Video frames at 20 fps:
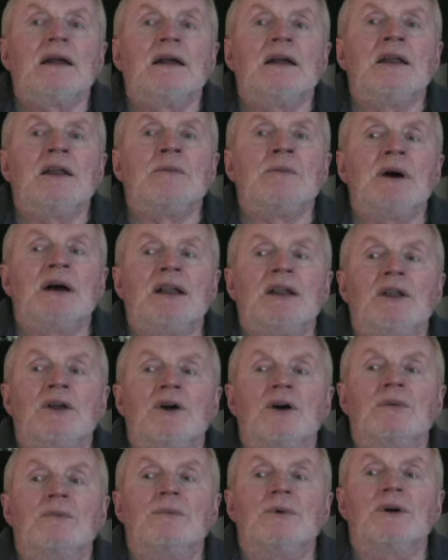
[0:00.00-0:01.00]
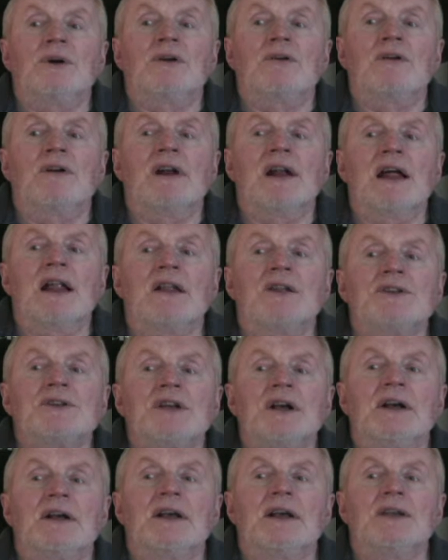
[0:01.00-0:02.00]
in my logbook chronology,
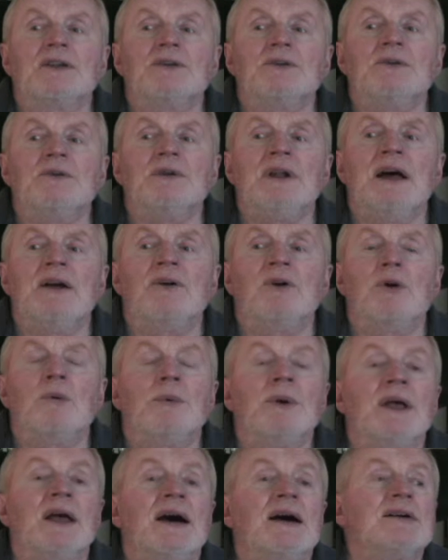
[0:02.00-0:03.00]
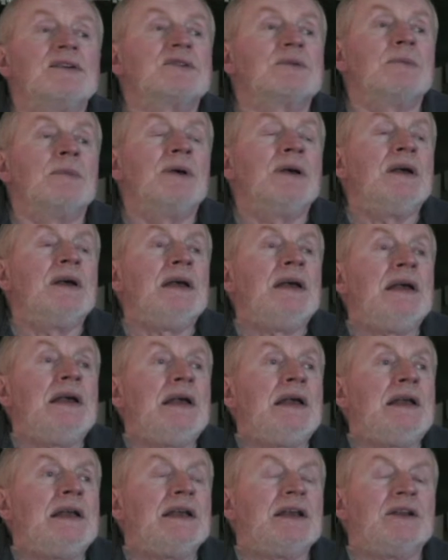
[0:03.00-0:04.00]
I get to Nairobi. I have some
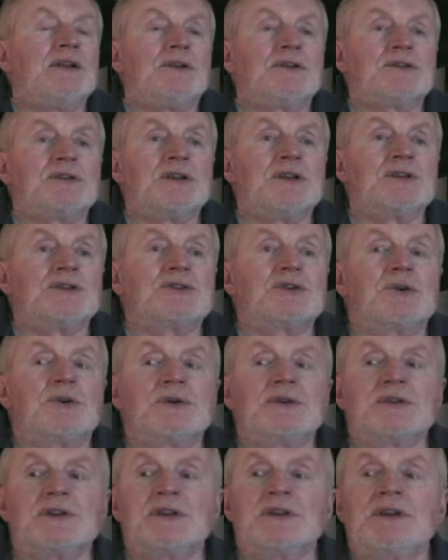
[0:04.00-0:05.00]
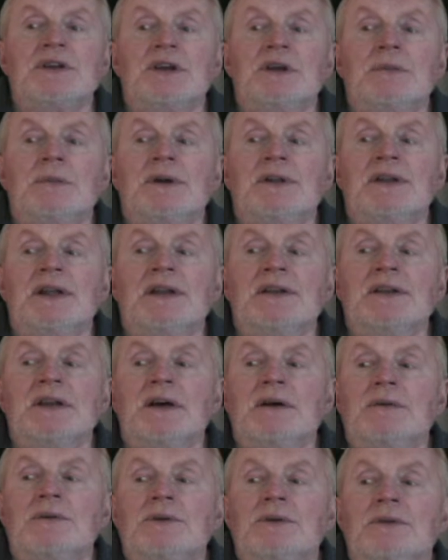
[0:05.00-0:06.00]
interesting stories to tell you about that
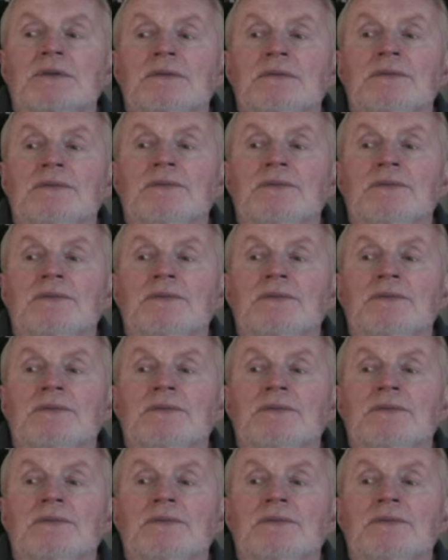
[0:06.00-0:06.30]
town too.